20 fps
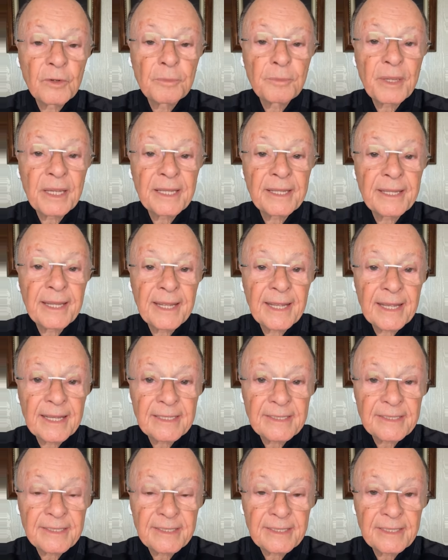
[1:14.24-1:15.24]
You
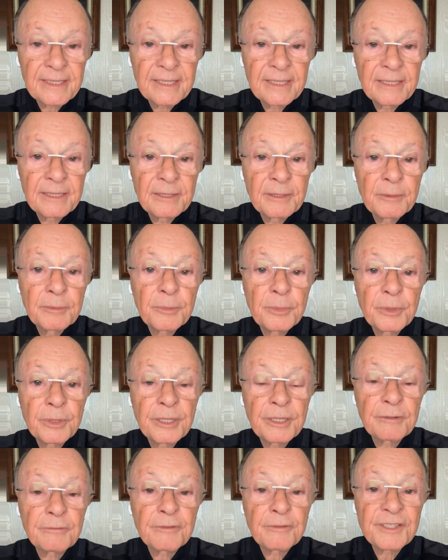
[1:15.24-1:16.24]
obey
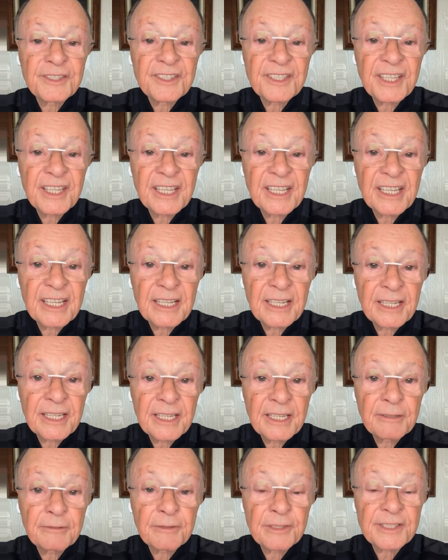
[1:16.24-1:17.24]
because you
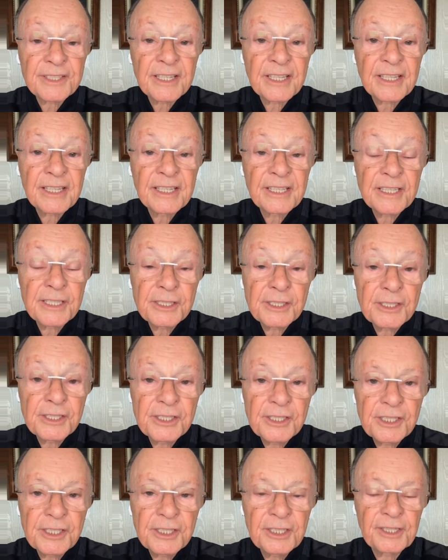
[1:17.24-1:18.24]
believe.
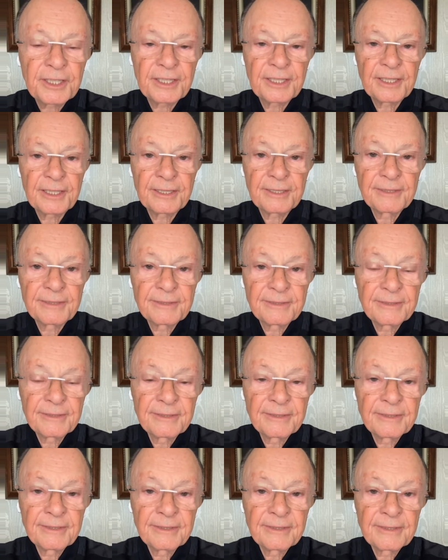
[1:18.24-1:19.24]
You
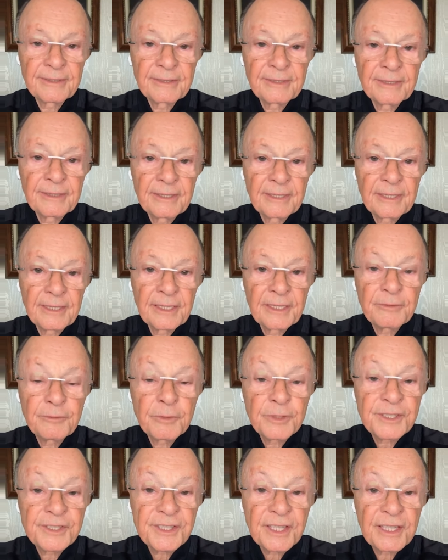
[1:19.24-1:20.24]
believe.
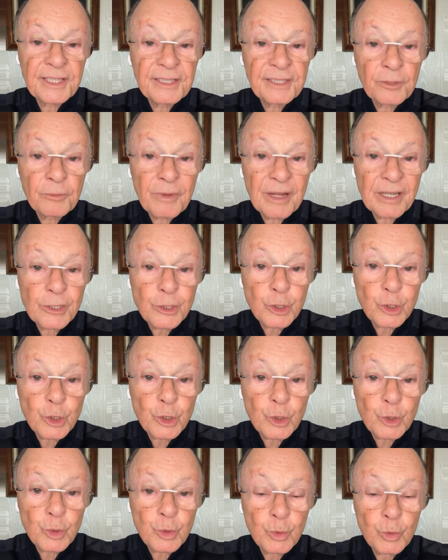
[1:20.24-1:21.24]
And
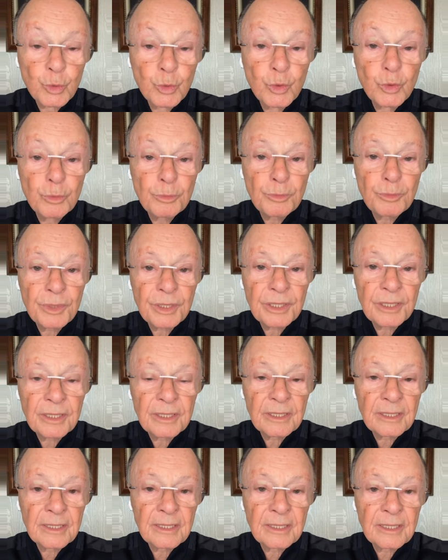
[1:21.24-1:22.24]
therefore, you
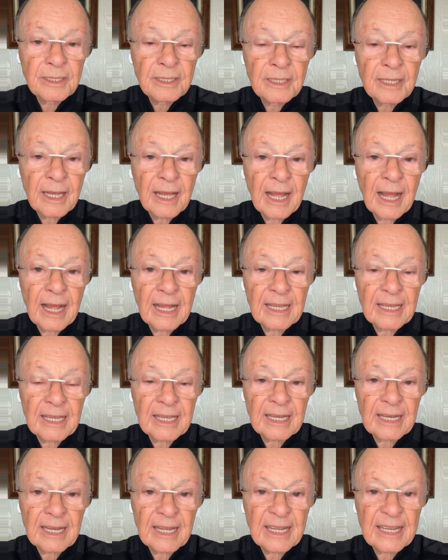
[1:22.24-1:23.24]
embrace
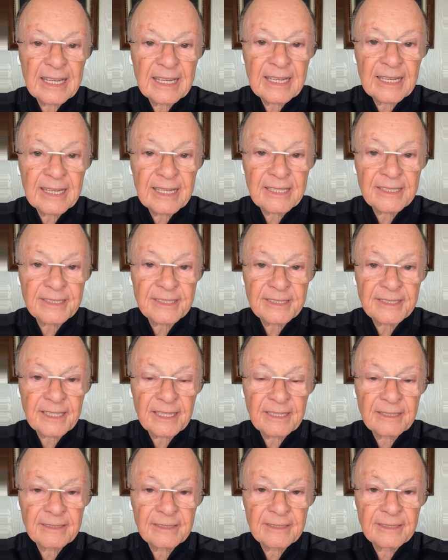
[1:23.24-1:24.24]
that
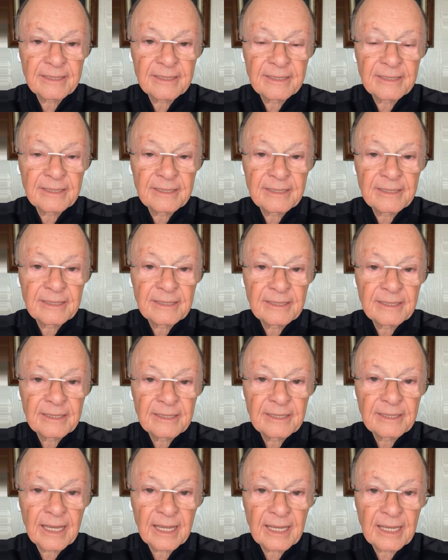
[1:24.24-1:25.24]
belief
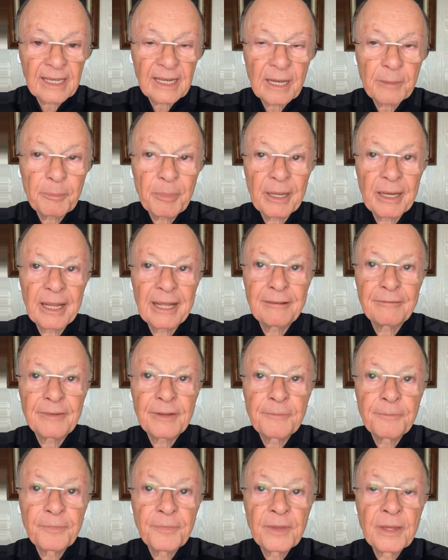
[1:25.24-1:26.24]
in that
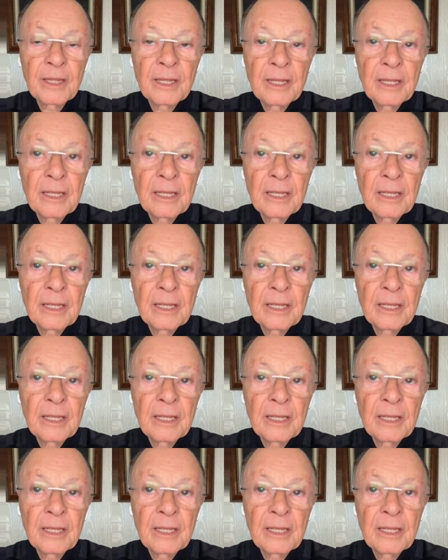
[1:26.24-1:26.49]
word.